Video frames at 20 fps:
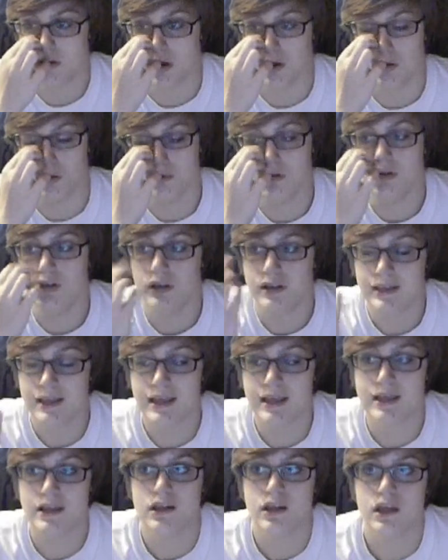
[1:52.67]

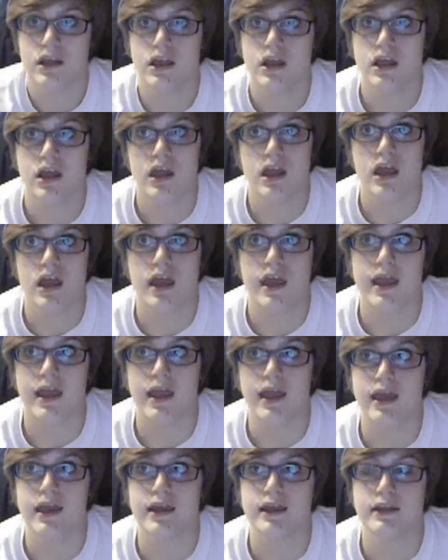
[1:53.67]
kid,
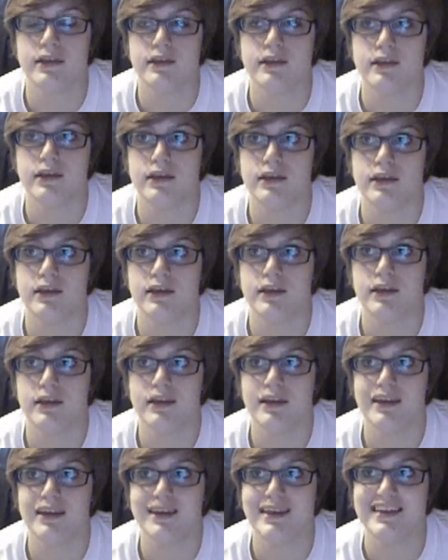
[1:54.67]
and
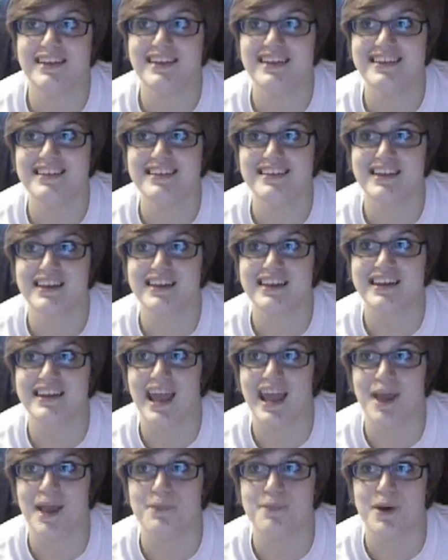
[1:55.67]
he
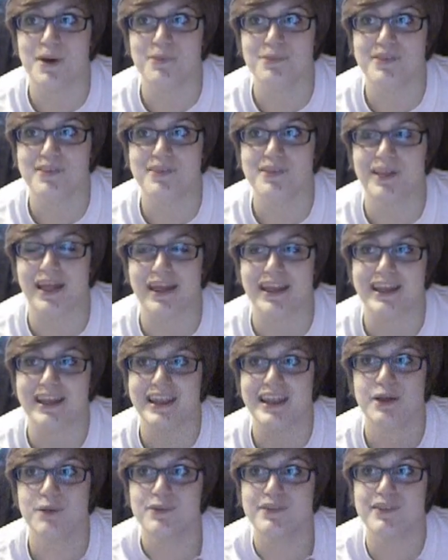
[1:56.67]
came up, like,
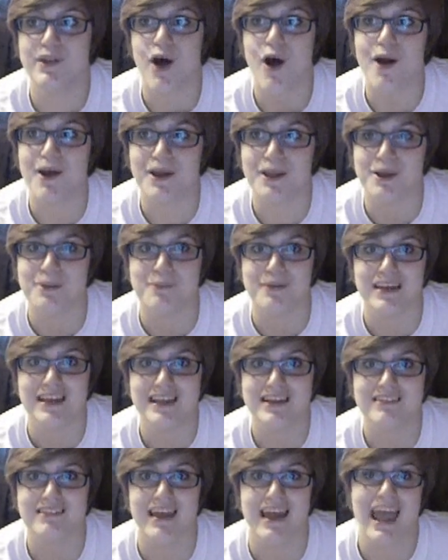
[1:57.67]
he was talking to me.
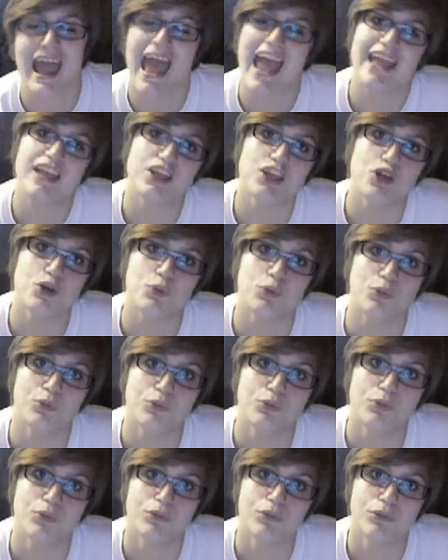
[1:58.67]
He's like, "Hey, you.
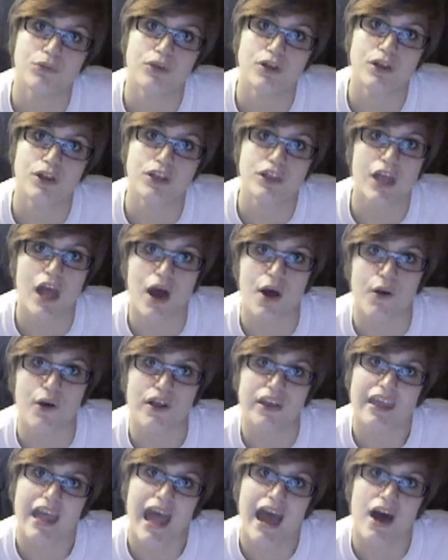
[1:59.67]

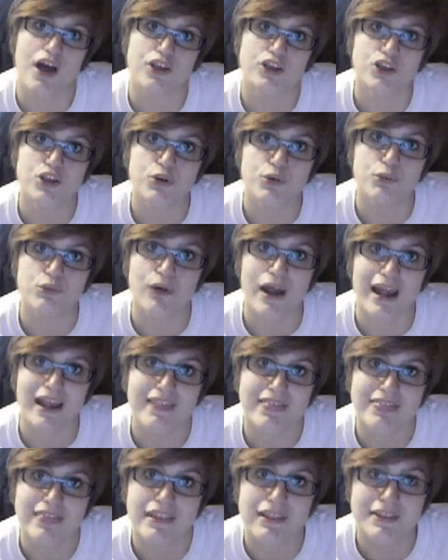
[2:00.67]
Yeah, you, right?
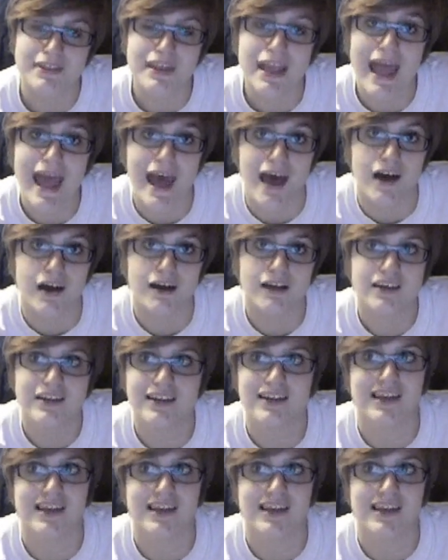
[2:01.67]
Yeah."